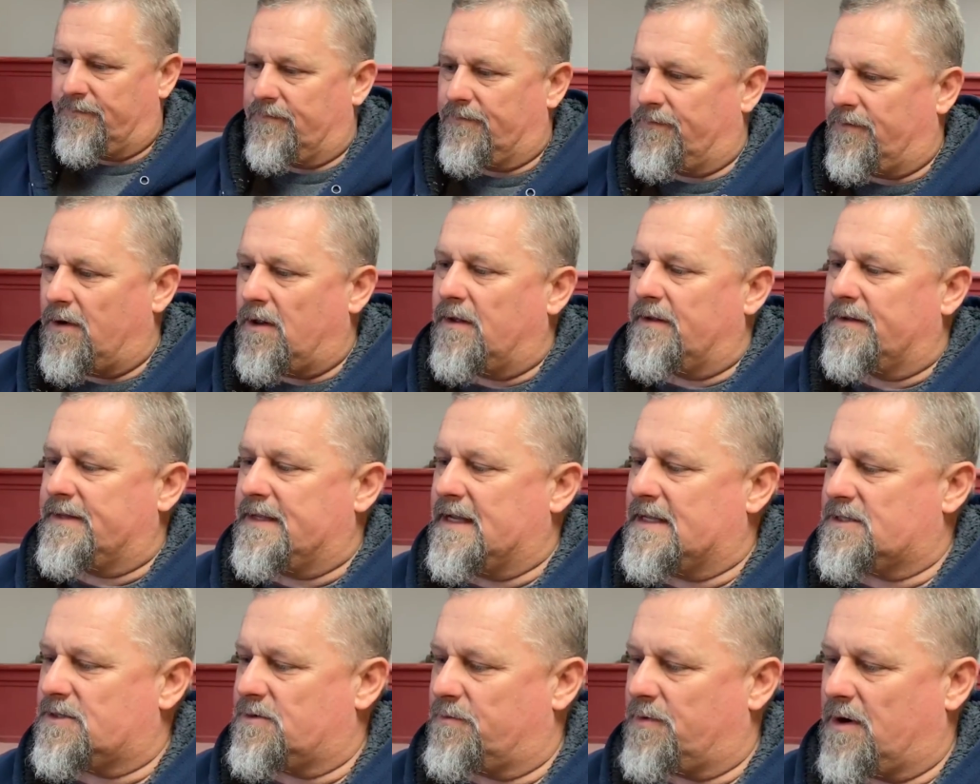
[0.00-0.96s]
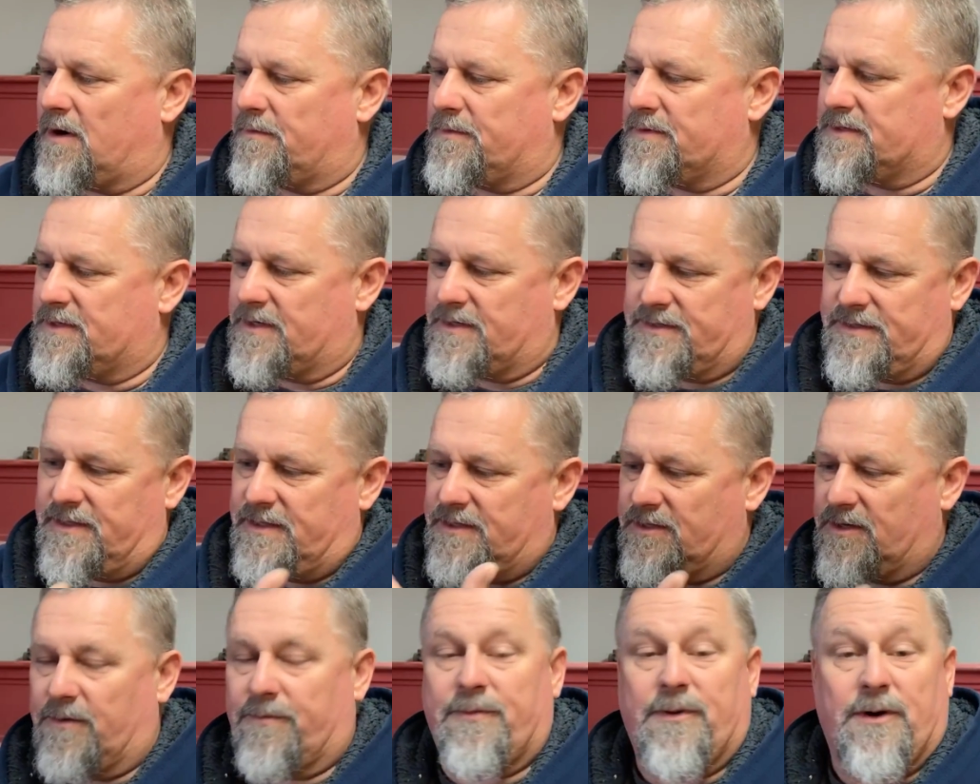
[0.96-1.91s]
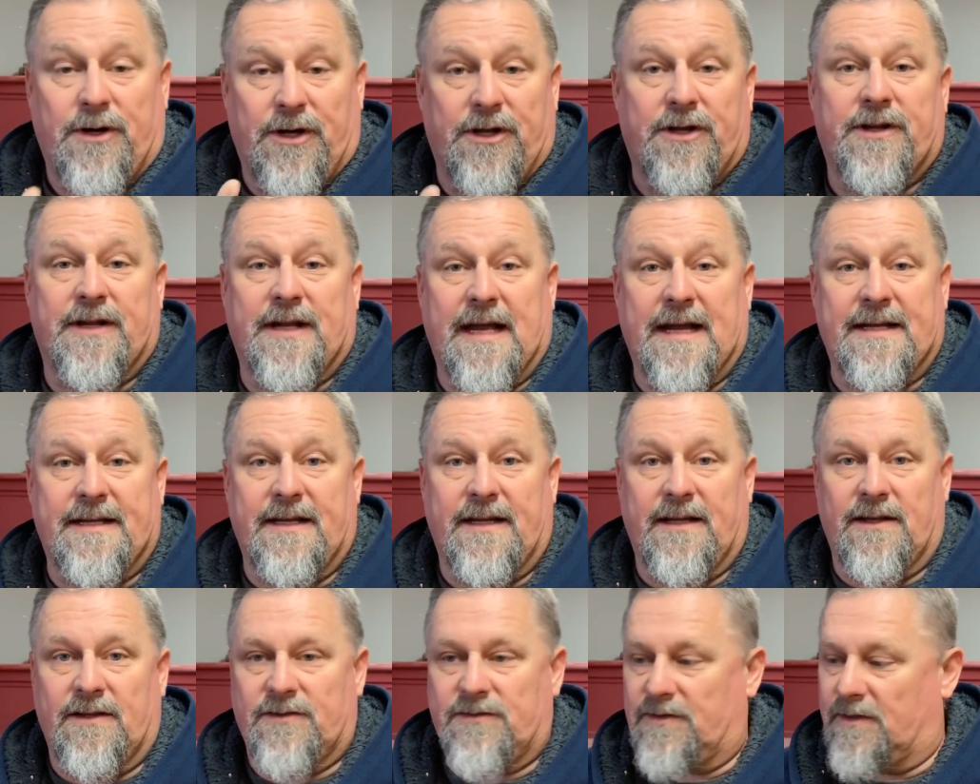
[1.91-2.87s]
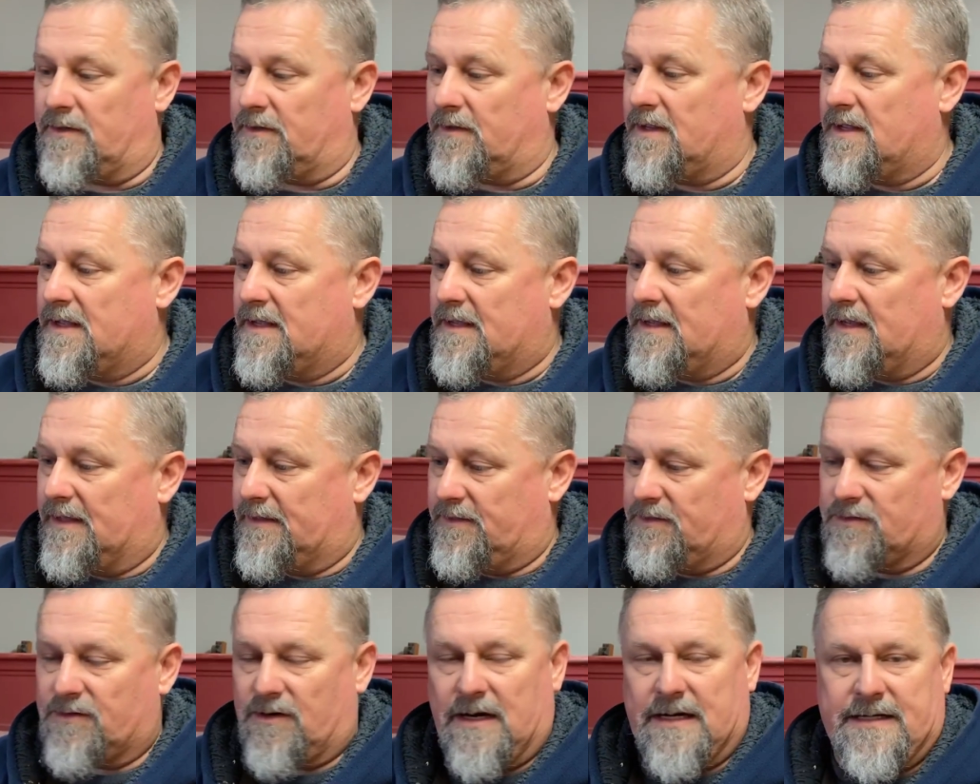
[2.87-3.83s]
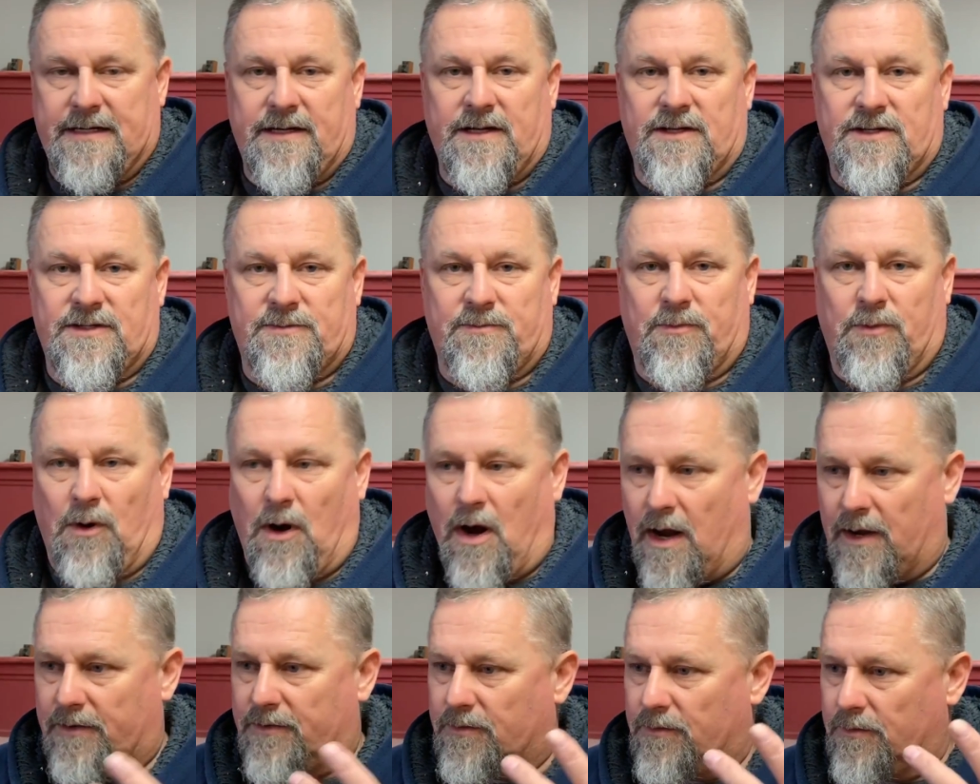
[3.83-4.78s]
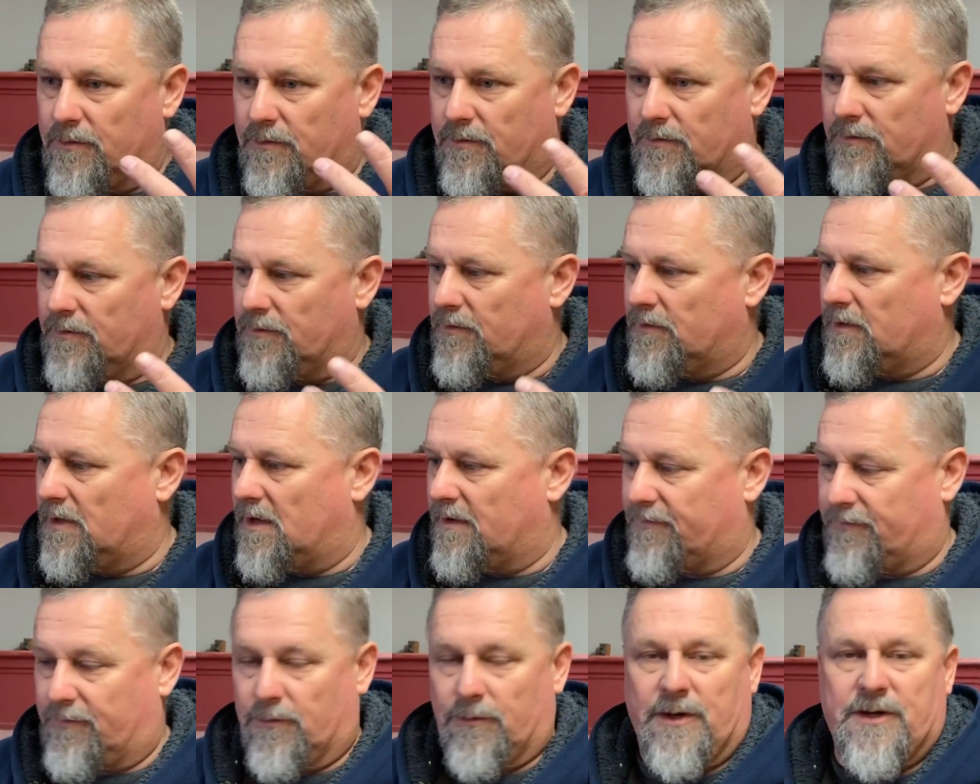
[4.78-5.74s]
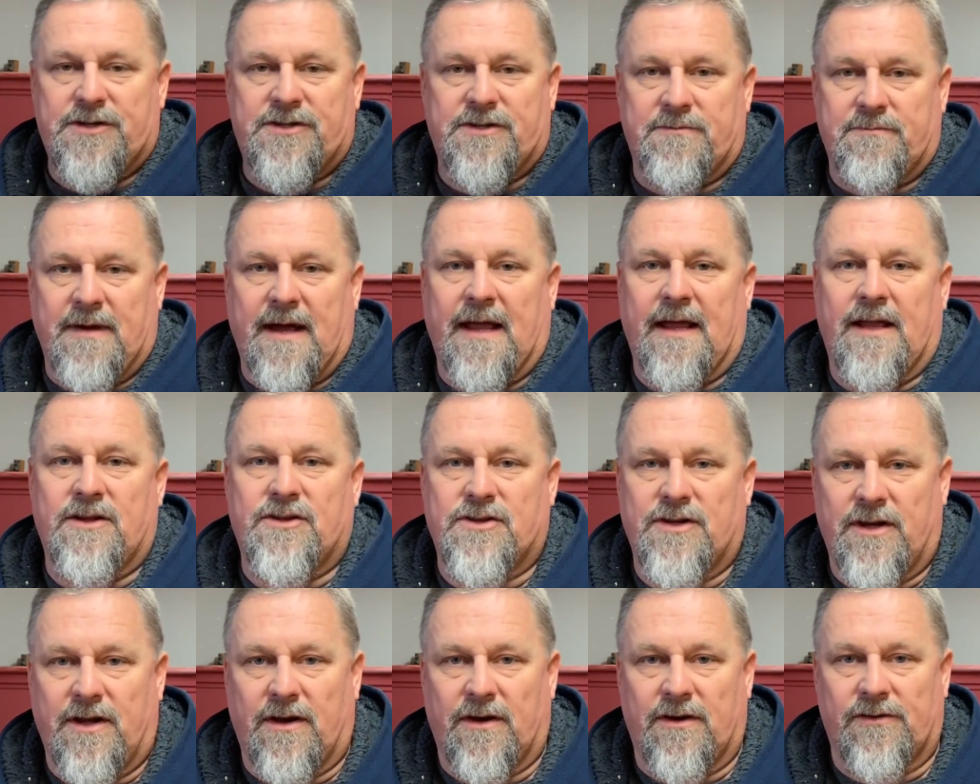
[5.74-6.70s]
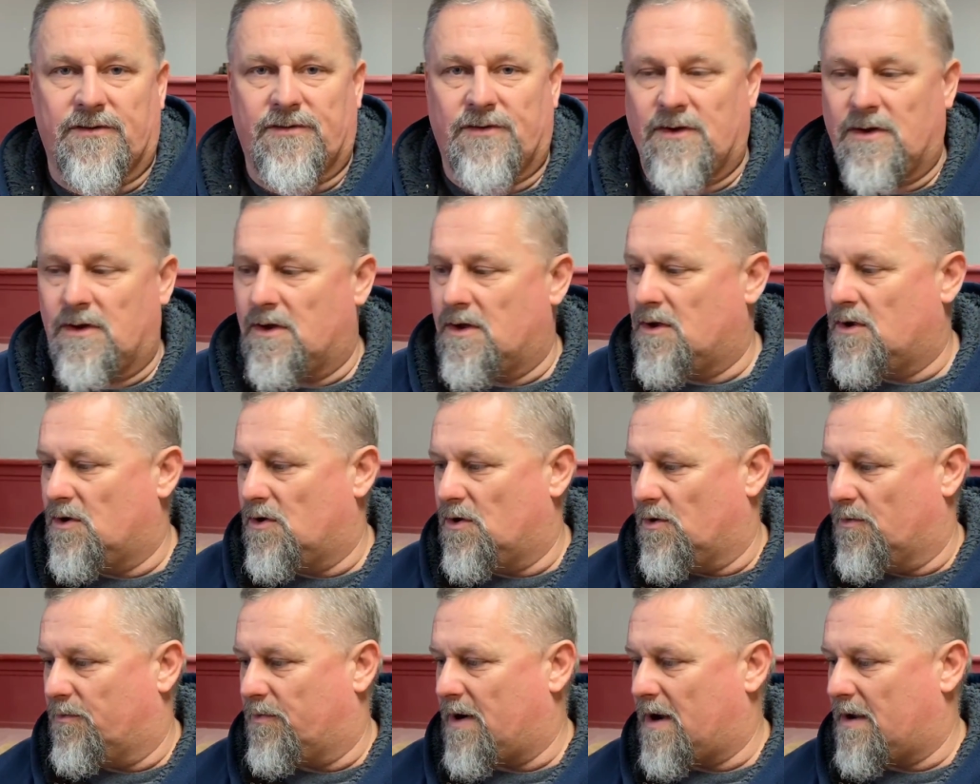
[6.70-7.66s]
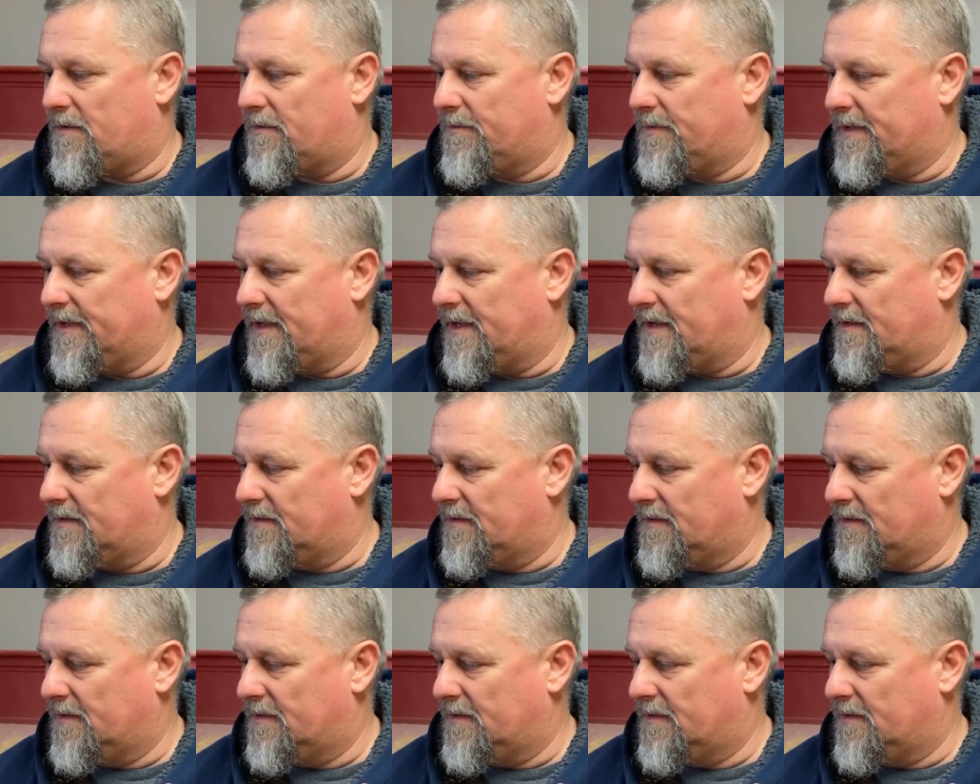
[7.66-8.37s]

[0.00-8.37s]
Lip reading: For all intents and purposes, these are pretty good ideas, and these are ideas brought to fruition by engineers who probably